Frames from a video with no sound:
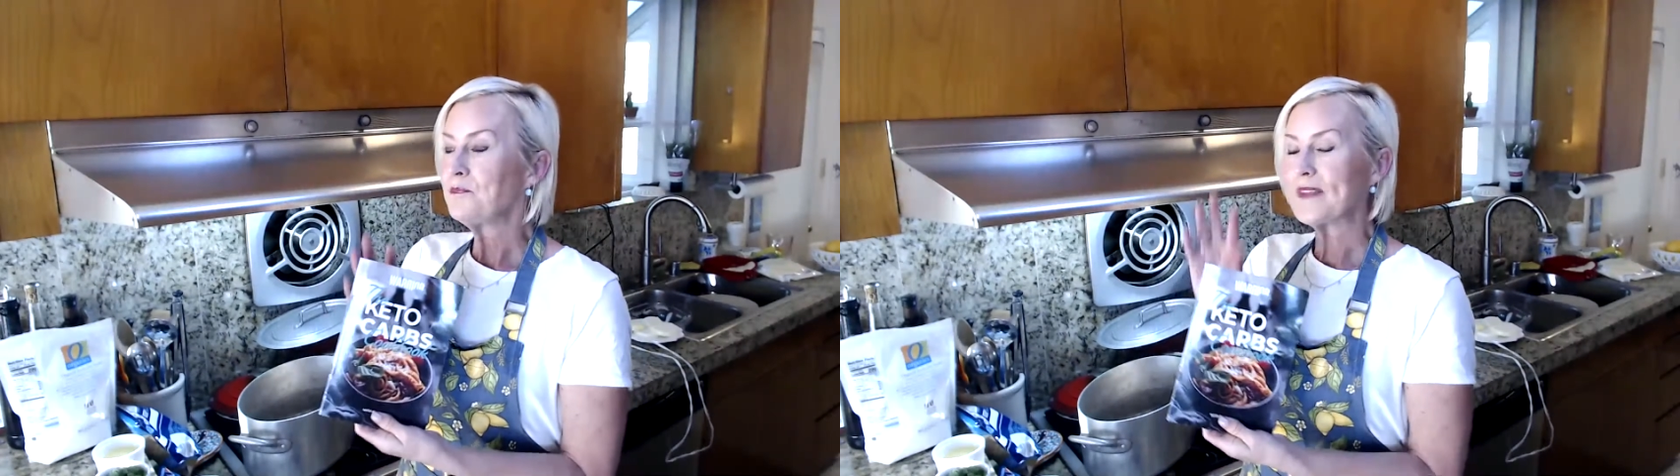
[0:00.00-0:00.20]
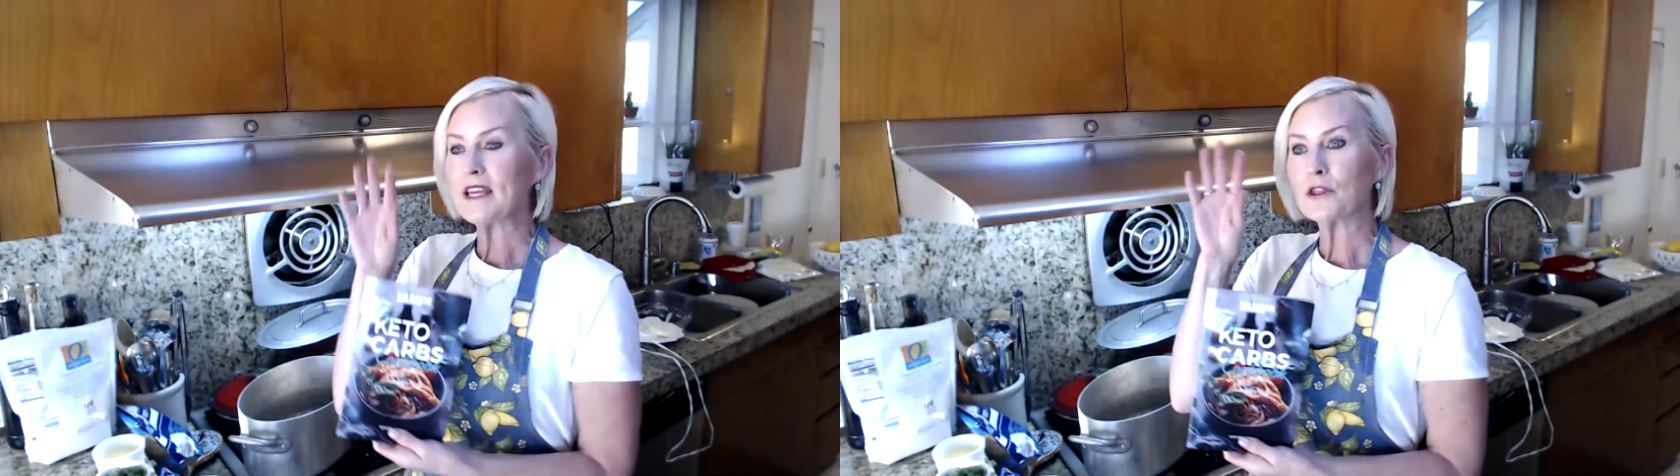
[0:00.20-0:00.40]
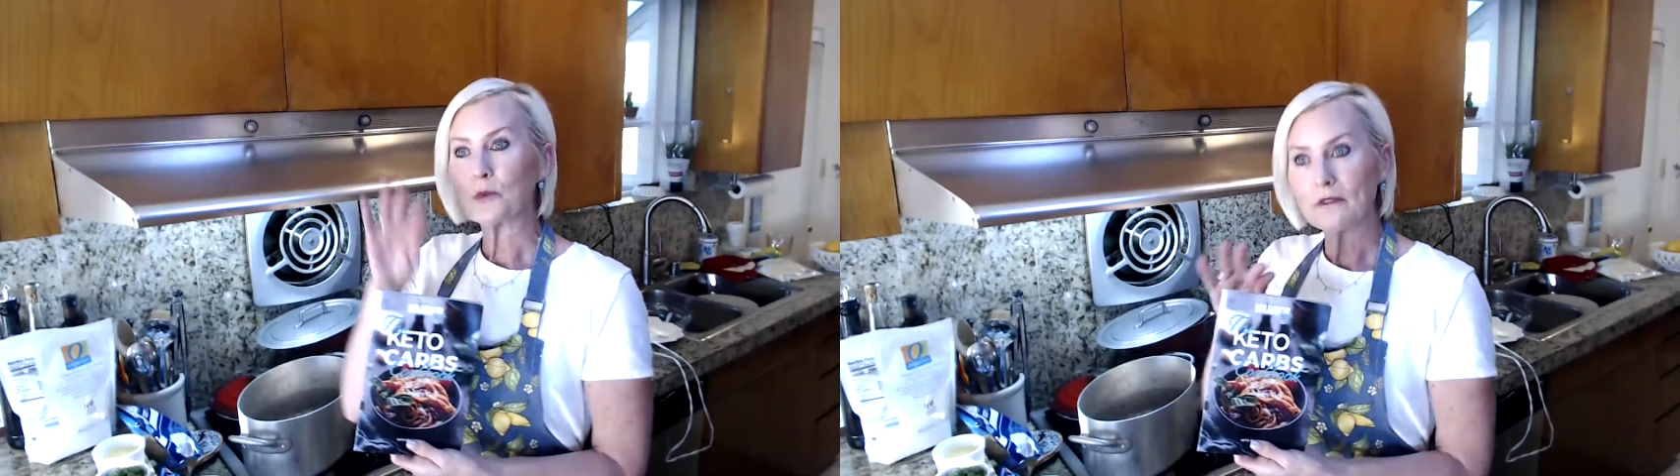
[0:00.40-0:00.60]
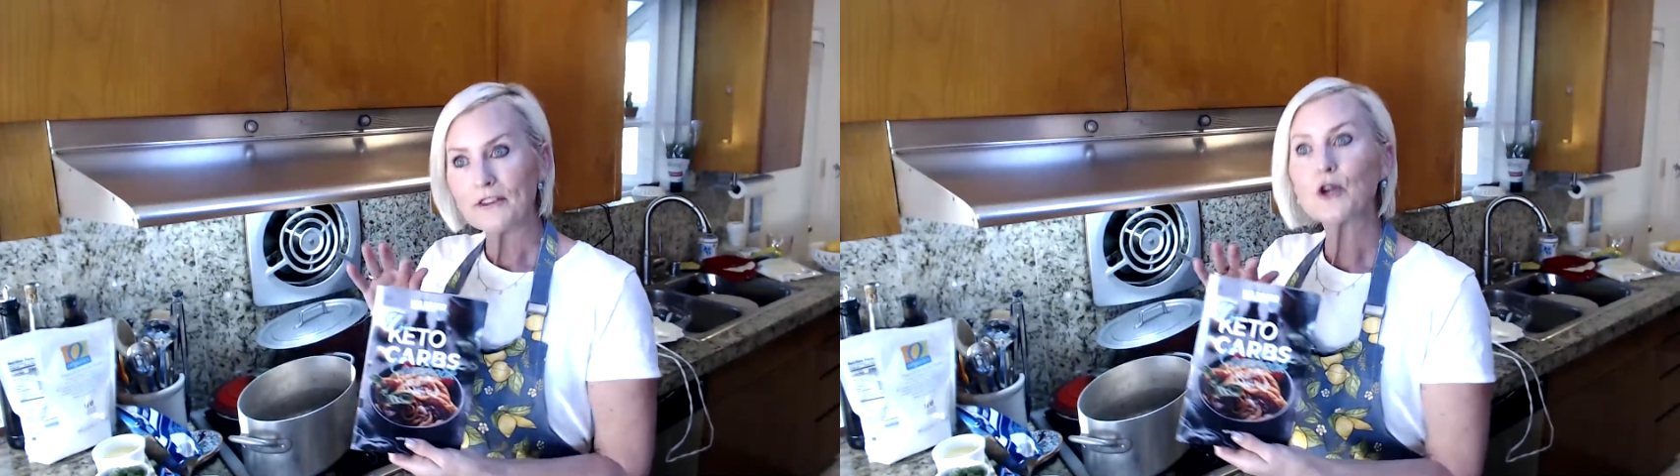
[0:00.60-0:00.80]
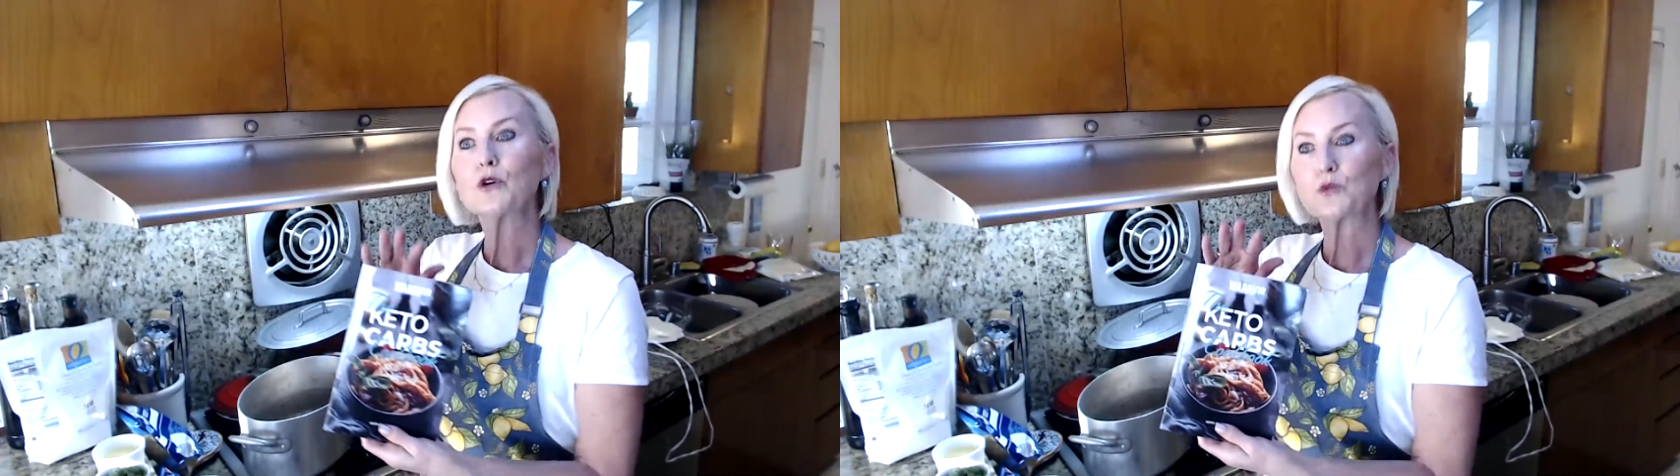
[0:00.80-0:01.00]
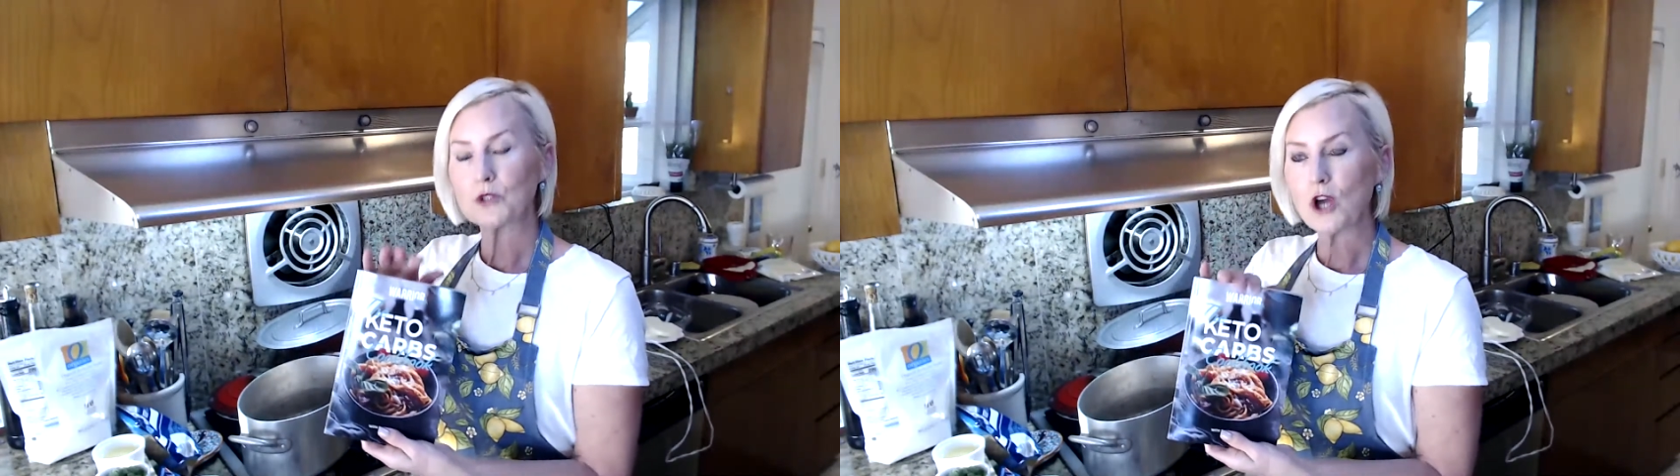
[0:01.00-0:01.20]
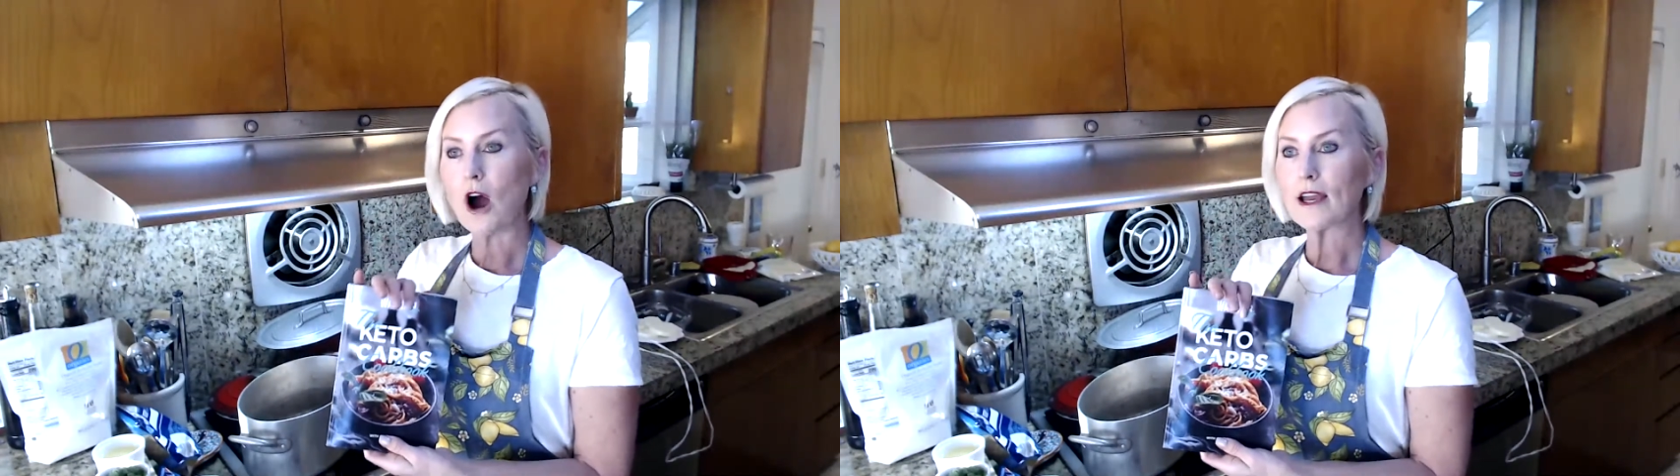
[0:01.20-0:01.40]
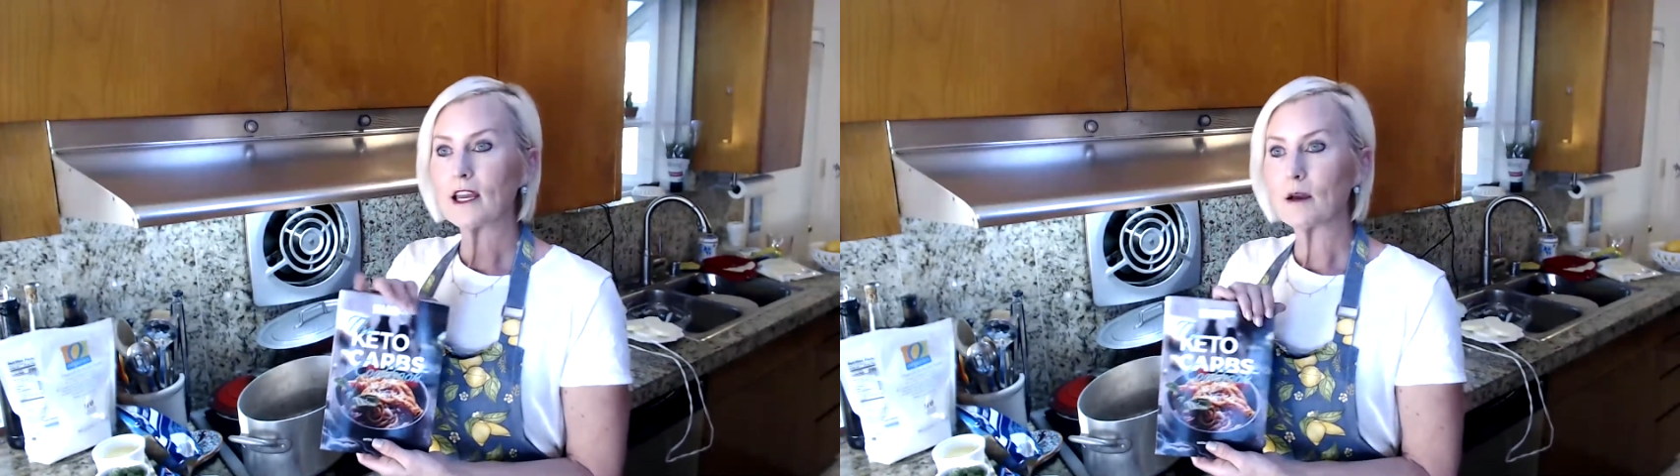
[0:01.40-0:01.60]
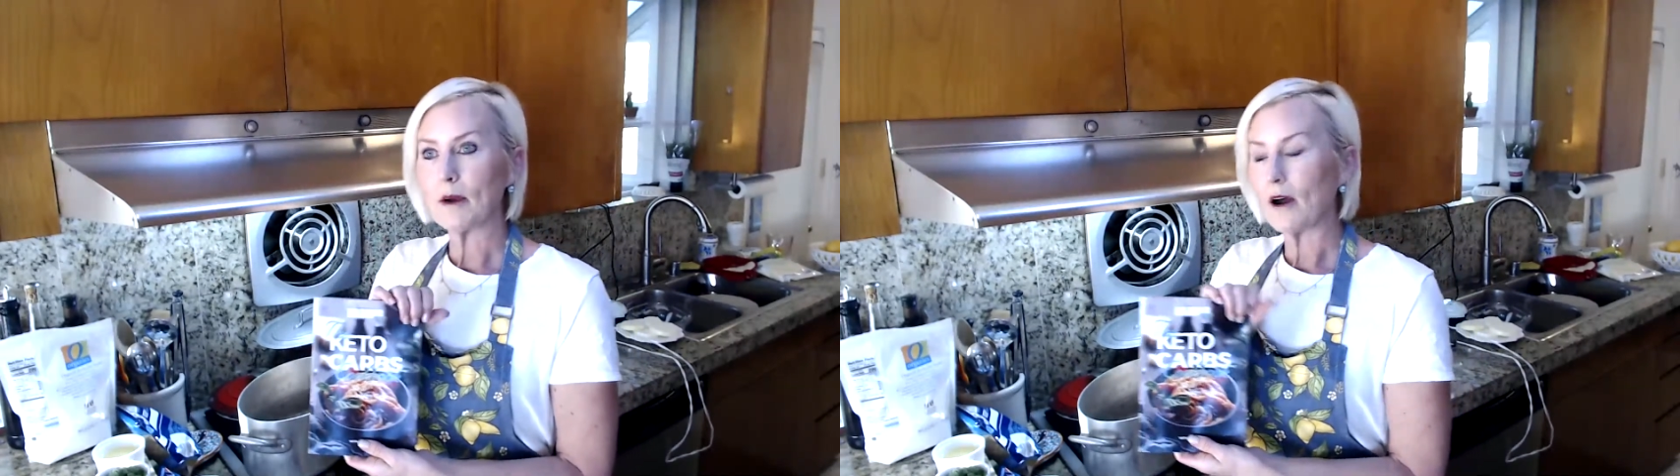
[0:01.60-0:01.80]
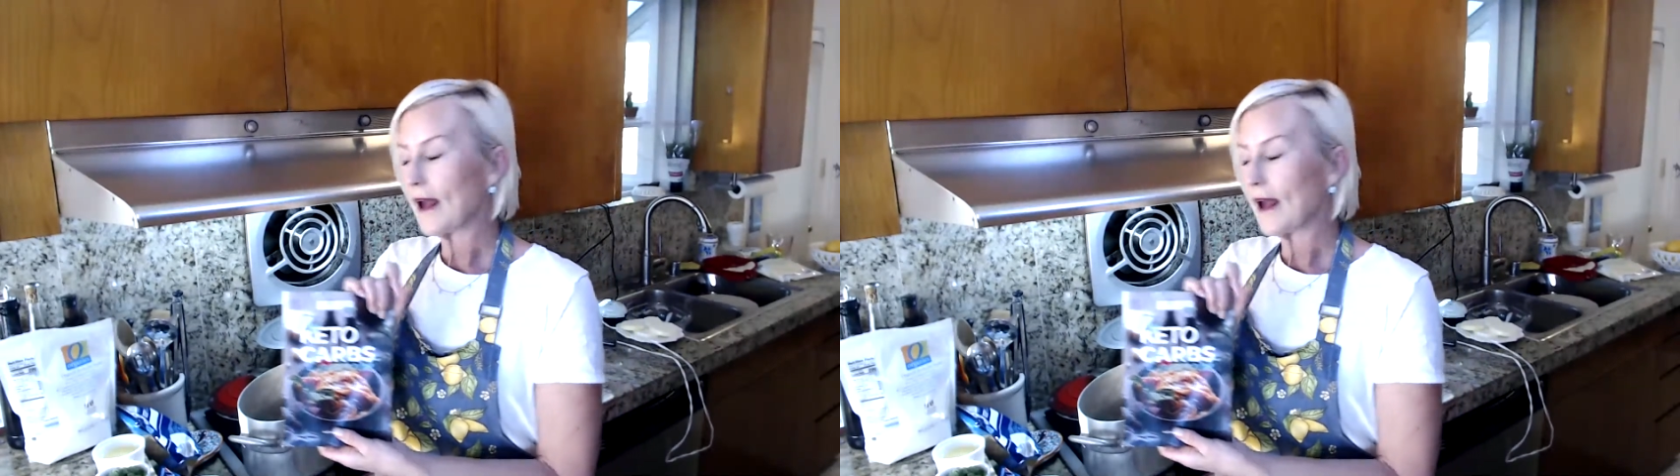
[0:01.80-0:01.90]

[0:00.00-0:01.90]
in the reviews were talking about